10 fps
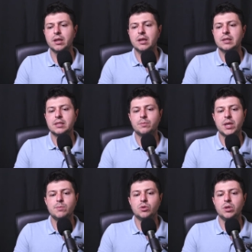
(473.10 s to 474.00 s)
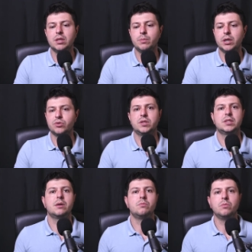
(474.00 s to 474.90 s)
sometimes read about
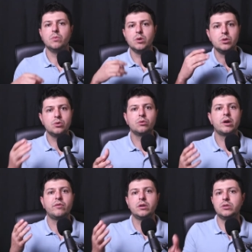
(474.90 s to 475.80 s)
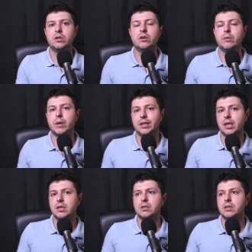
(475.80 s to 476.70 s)
some new revolutionary
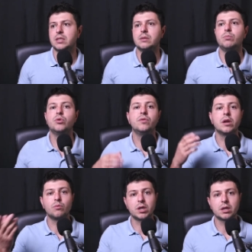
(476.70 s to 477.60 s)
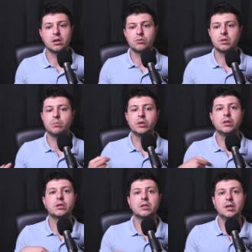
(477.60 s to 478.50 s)
medication that's approved in one country but
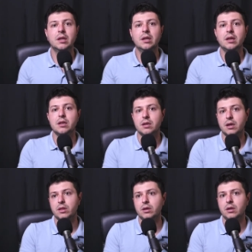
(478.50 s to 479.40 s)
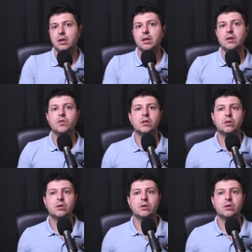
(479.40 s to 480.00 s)
not in another, even though